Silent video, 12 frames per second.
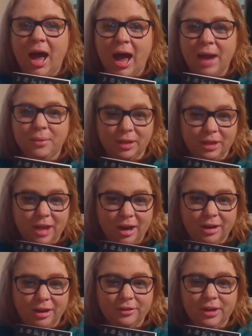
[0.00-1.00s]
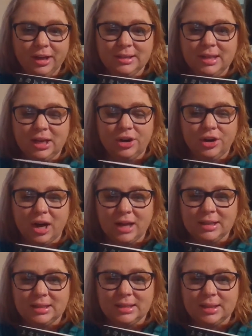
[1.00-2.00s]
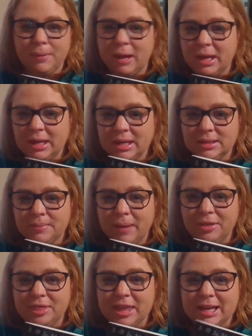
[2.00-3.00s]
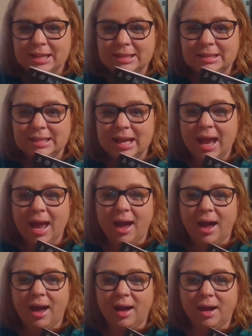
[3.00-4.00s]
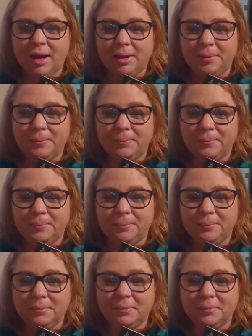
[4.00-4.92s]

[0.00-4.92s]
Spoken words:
I would love to hear your guys' opinions about this, and